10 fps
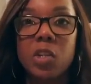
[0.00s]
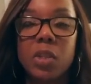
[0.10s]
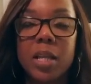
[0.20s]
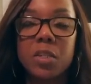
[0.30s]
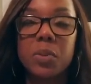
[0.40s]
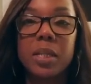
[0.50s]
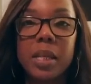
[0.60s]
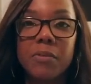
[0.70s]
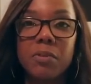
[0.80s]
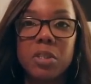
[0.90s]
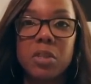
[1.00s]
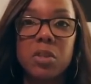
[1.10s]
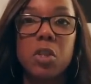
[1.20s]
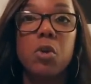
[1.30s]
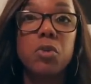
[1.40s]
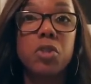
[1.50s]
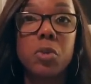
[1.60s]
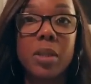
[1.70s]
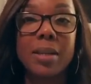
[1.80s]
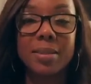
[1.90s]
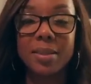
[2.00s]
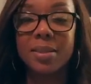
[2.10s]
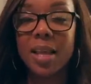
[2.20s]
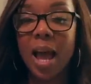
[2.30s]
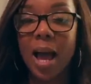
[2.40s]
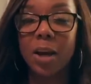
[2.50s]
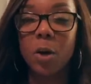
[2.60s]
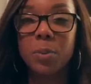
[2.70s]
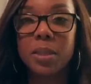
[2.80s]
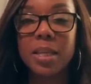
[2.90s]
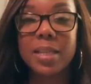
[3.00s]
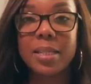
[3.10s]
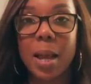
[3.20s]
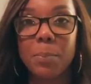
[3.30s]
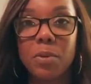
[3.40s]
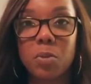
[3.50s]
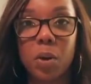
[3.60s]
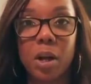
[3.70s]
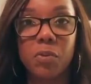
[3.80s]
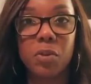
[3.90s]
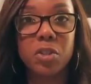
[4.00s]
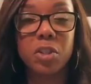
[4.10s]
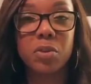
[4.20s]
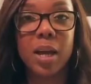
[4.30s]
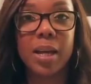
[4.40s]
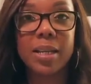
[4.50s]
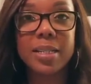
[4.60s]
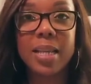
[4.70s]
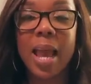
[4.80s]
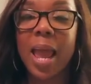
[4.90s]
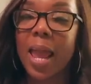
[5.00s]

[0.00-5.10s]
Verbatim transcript: So that's really it for those two lessons. I hope that the examples were helpful to you guys,